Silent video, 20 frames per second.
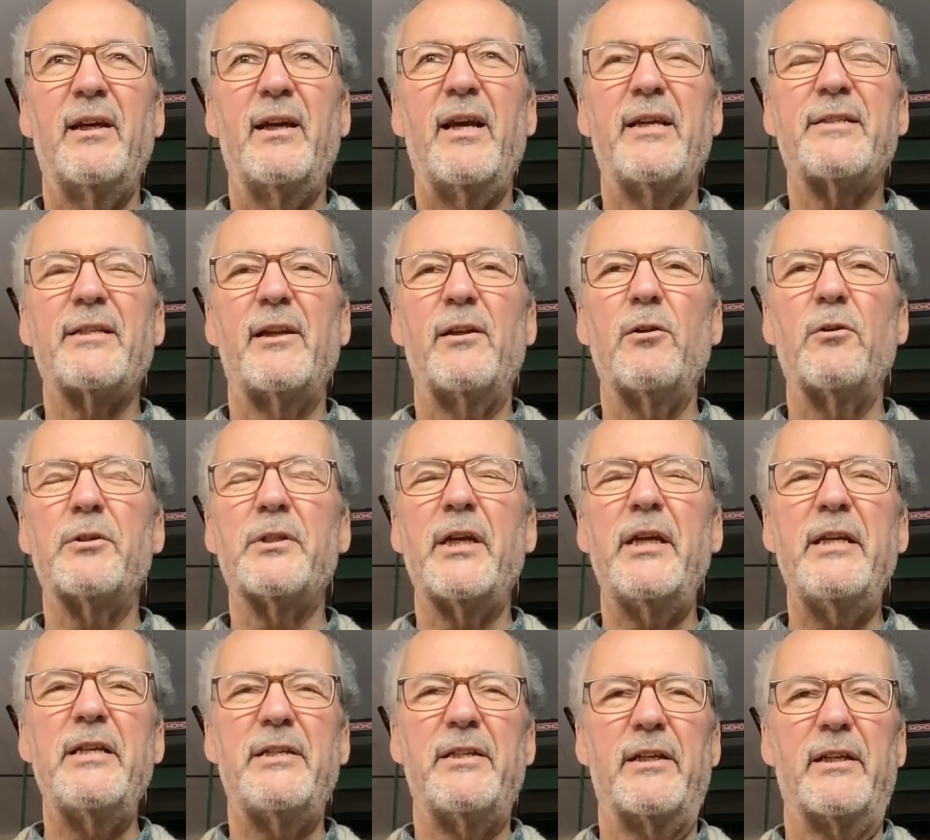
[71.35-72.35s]
it's a lot
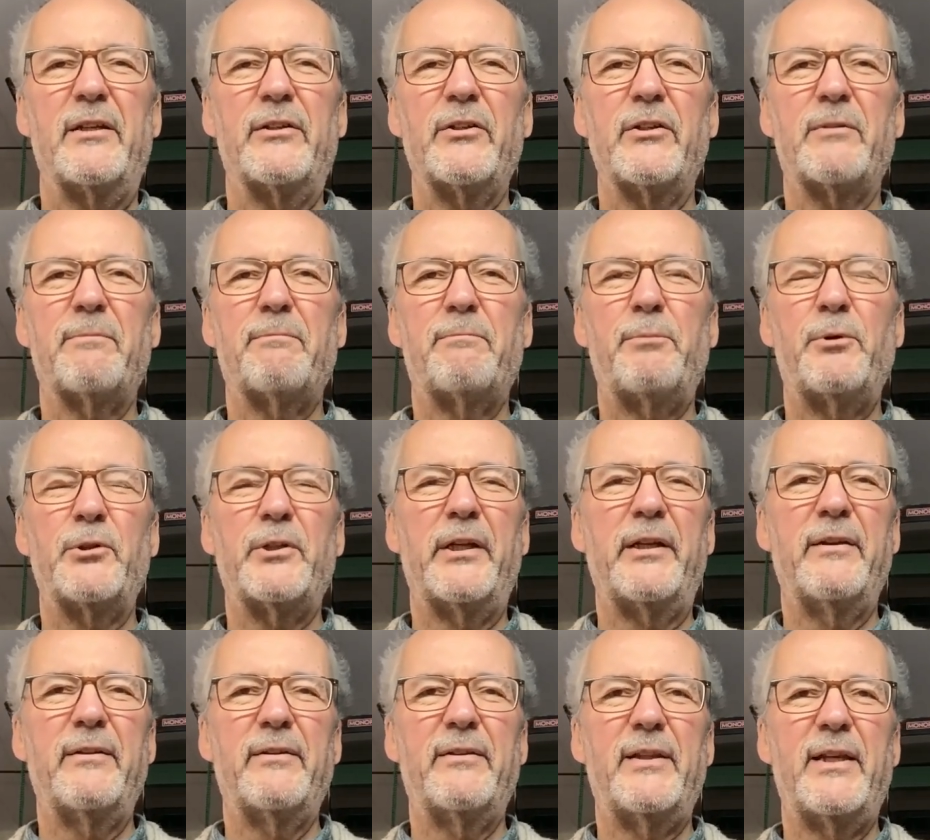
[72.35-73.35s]
easier just
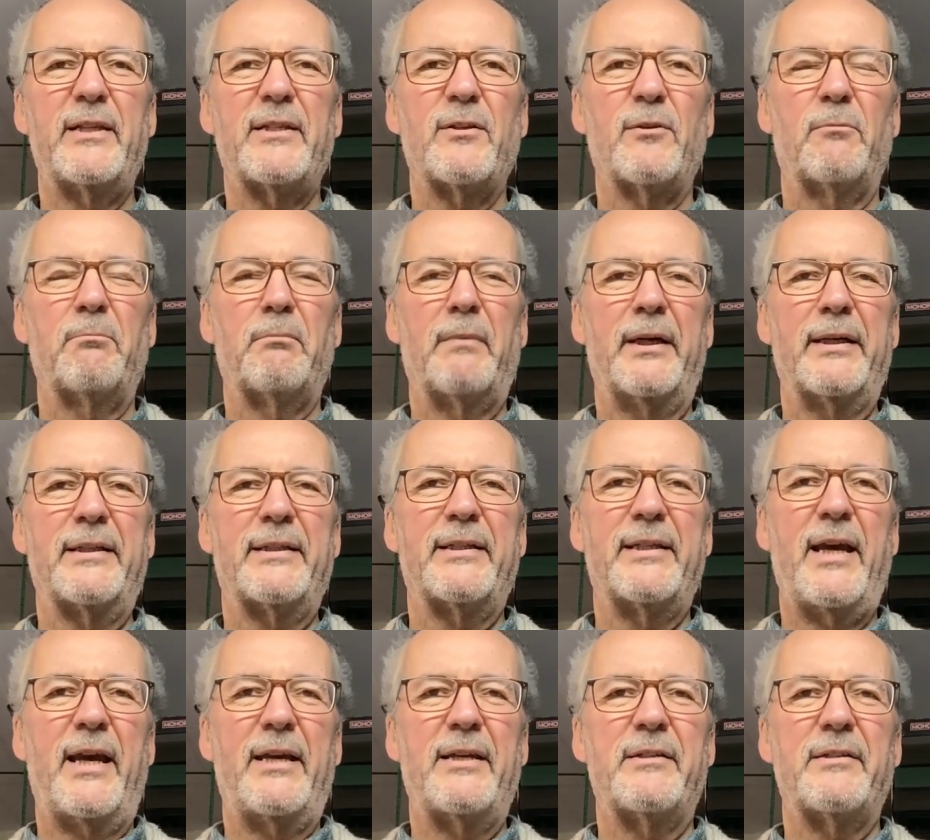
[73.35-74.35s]
putting this on my
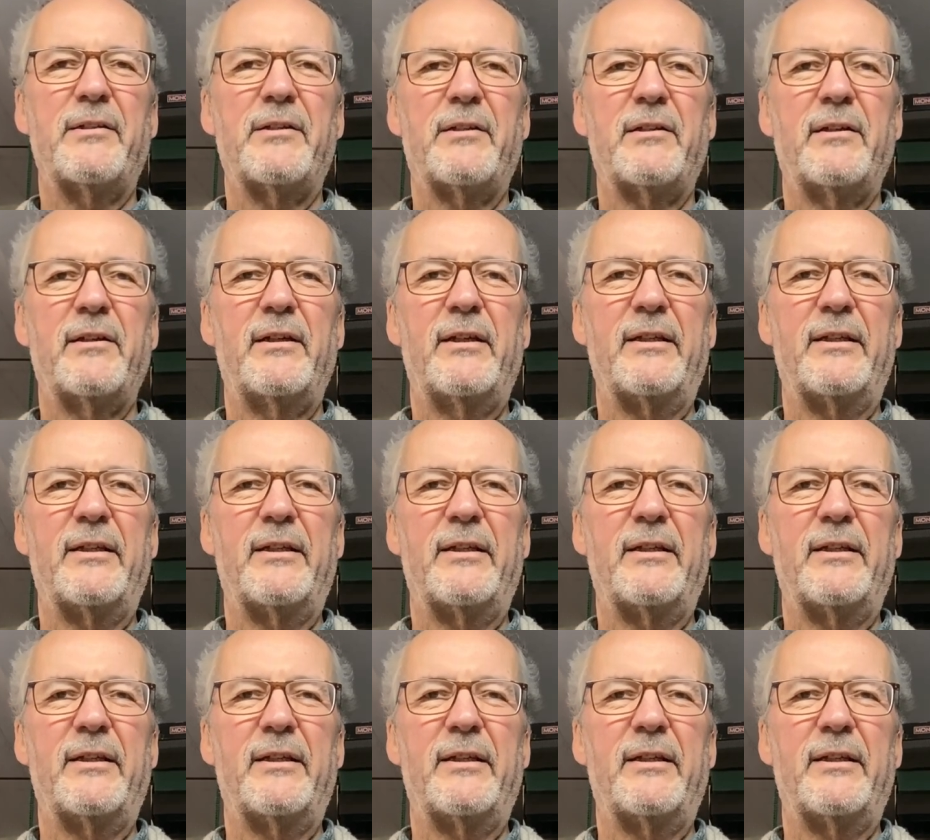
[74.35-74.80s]
desk